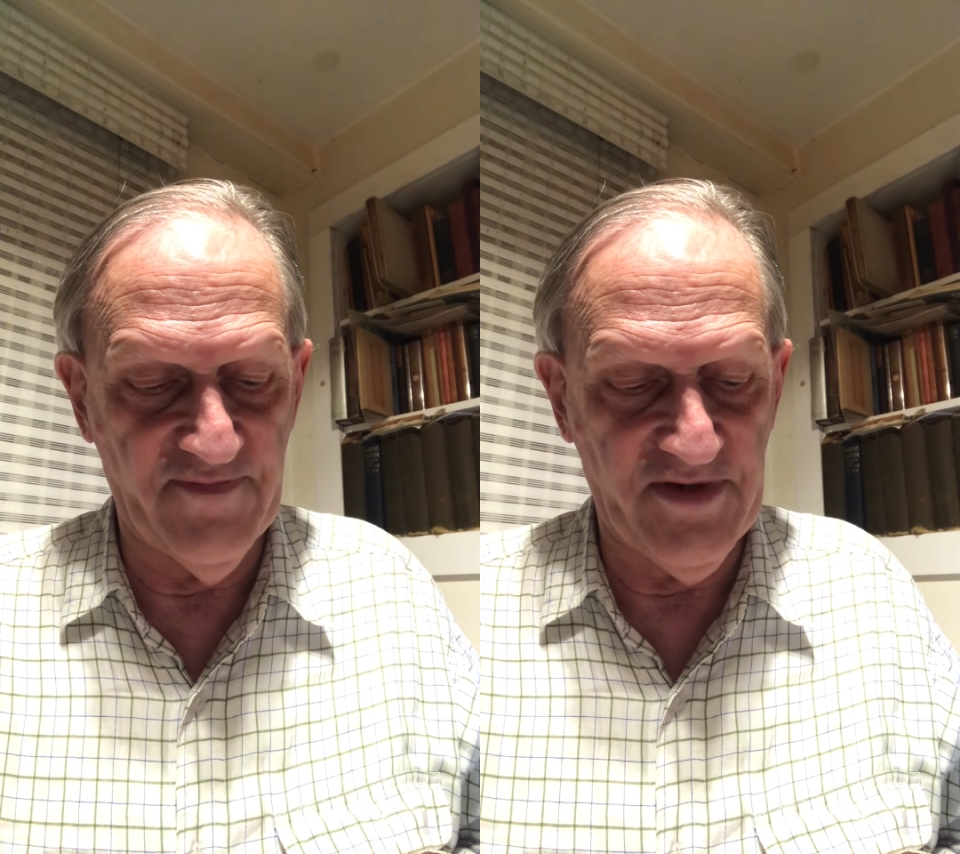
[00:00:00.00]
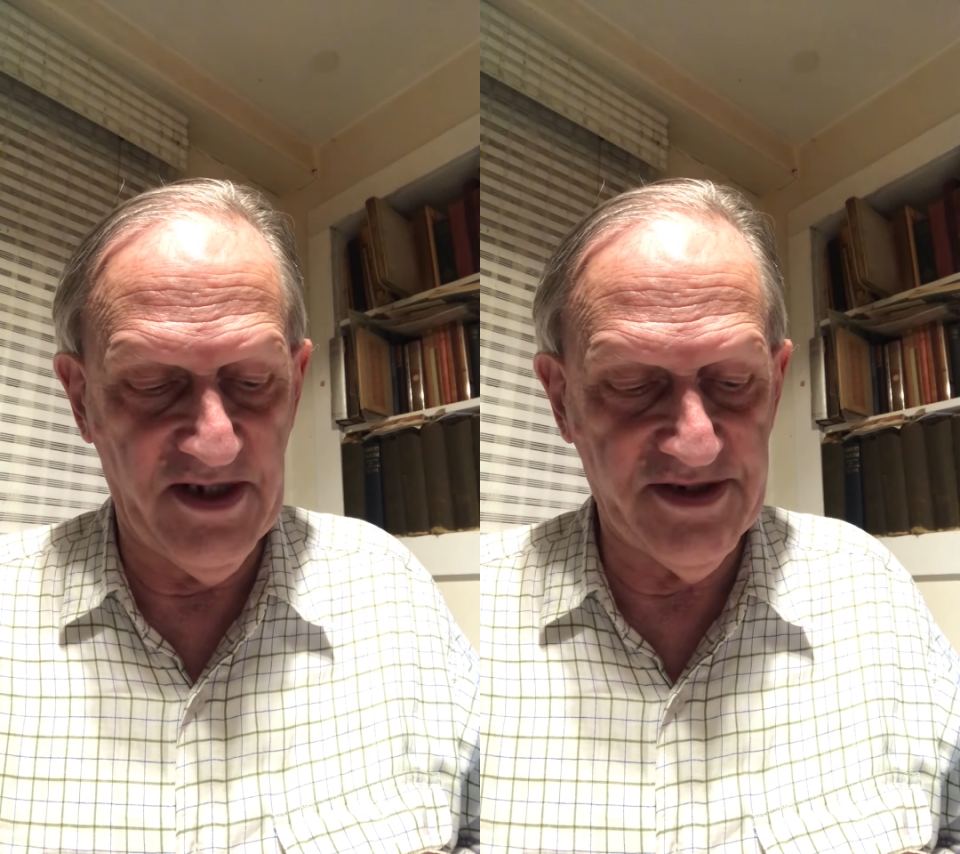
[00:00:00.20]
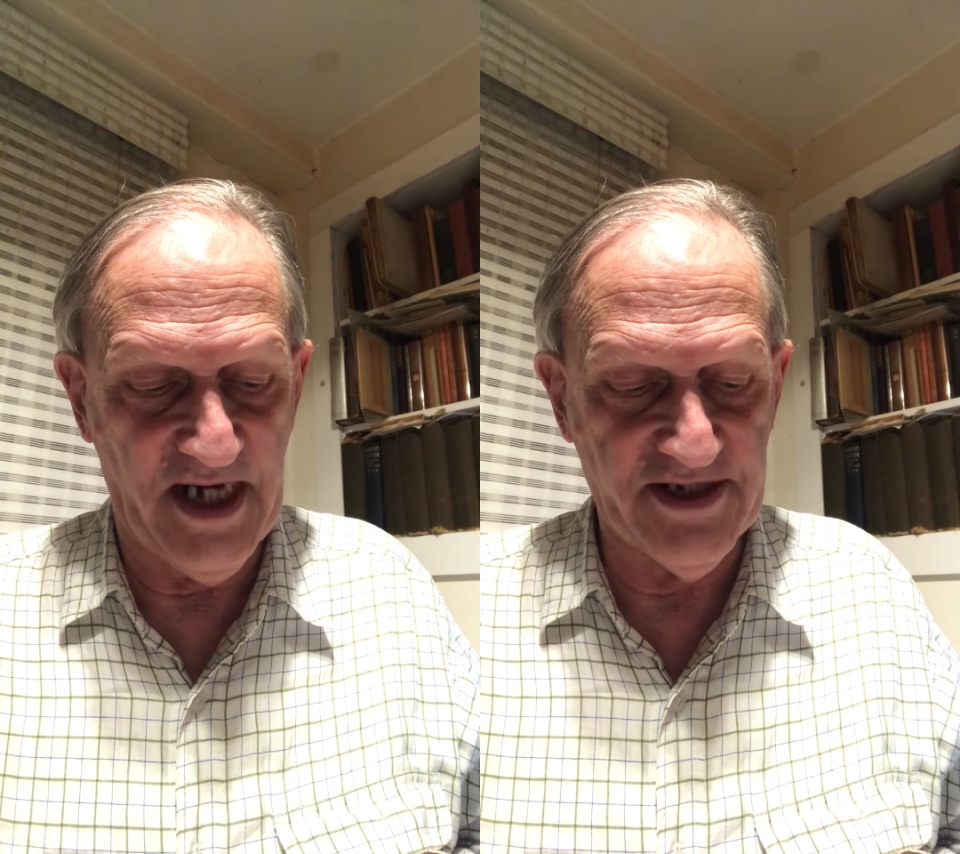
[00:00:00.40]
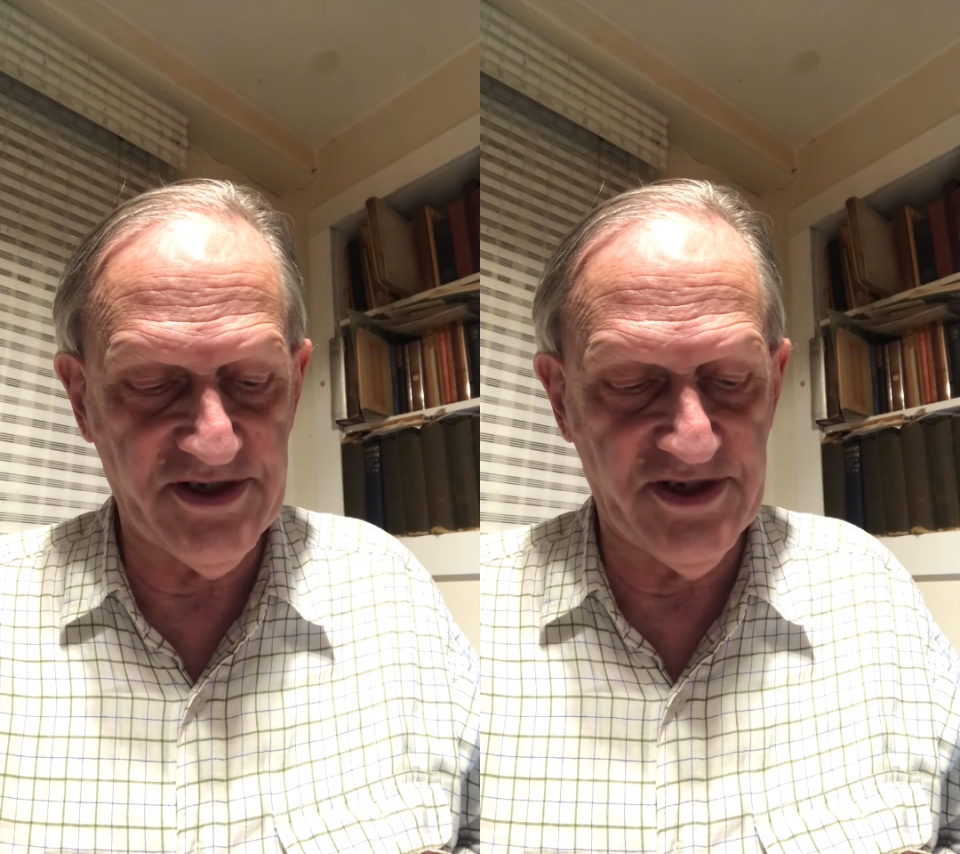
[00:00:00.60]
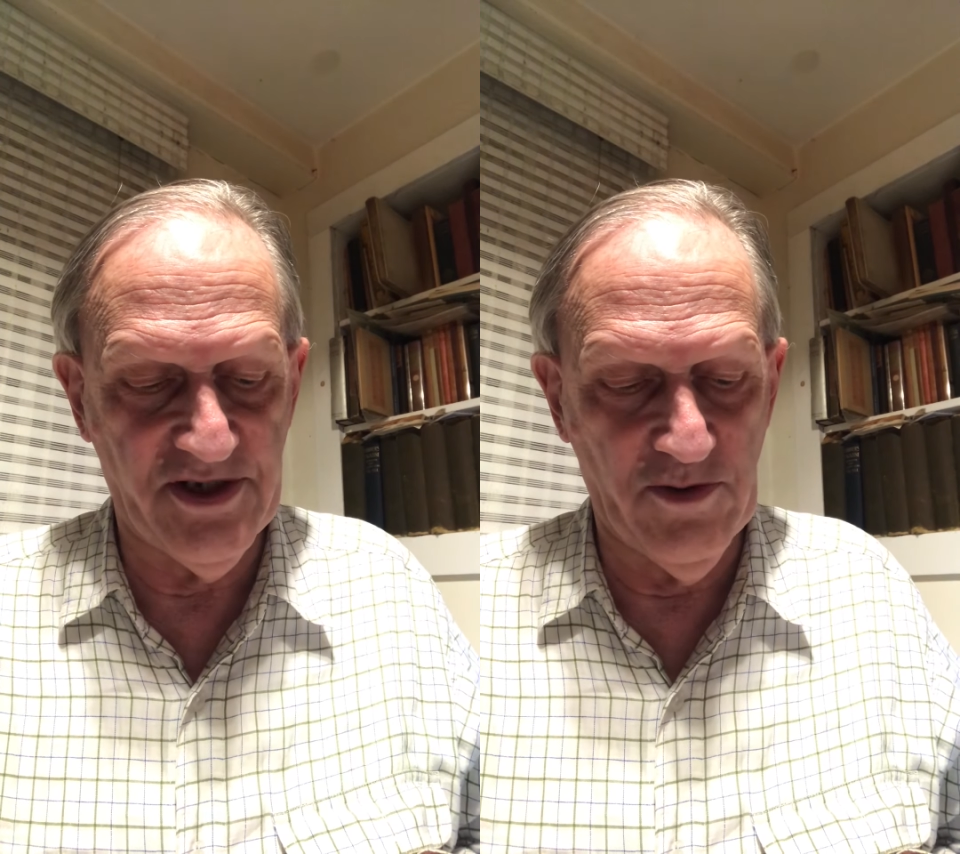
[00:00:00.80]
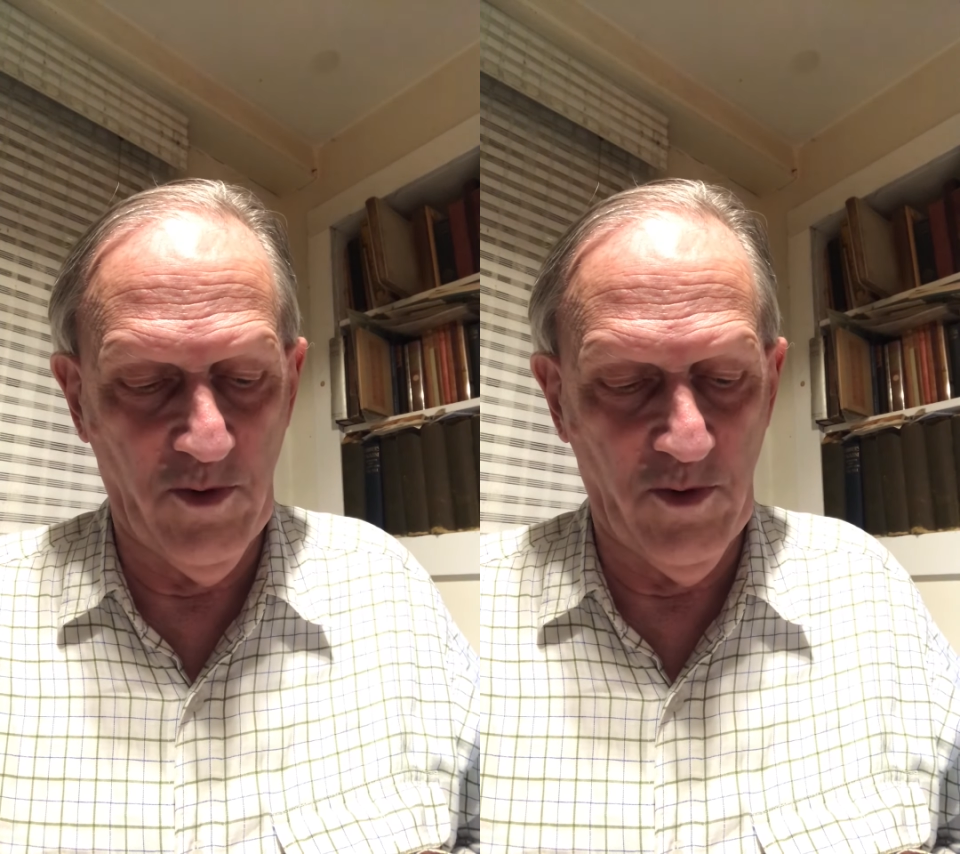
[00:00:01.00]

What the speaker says: the intestinal